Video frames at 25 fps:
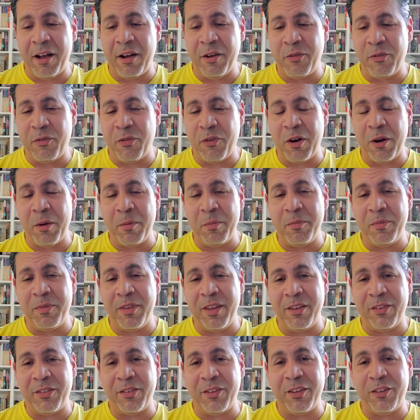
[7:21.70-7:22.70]
from
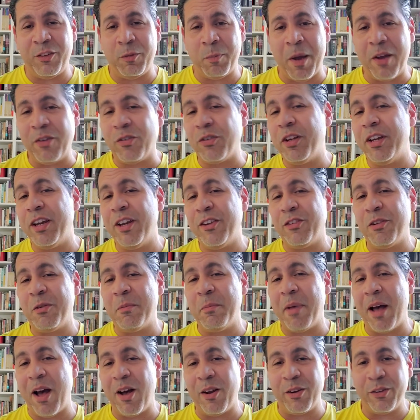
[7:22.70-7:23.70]
this special
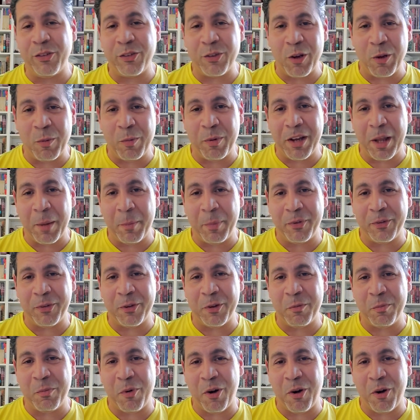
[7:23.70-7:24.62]
edition Boundless Global episode,